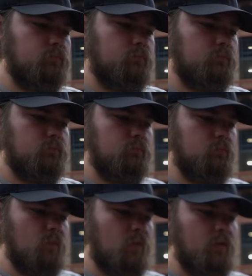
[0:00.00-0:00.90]

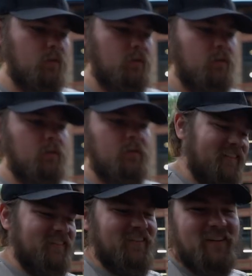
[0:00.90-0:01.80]

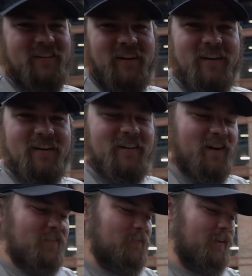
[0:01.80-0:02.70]
It's a very tiny
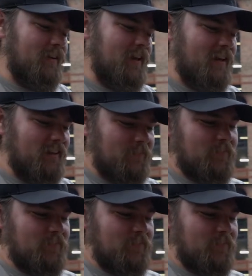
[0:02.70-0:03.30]
wrap, but hey,